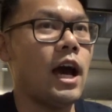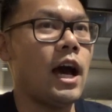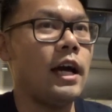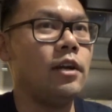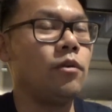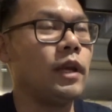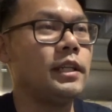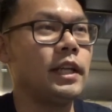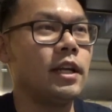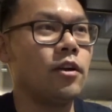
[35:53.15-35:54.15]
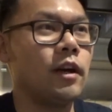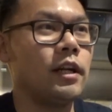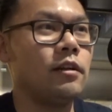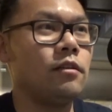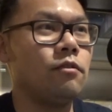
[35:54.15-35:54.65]
I don't like taking
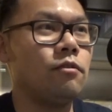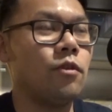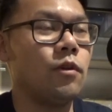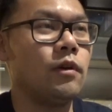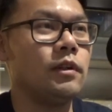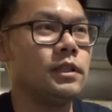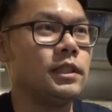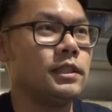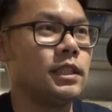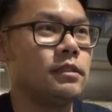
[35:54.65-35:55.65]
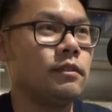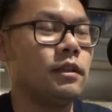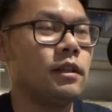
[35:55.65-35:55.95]
credit for the success of the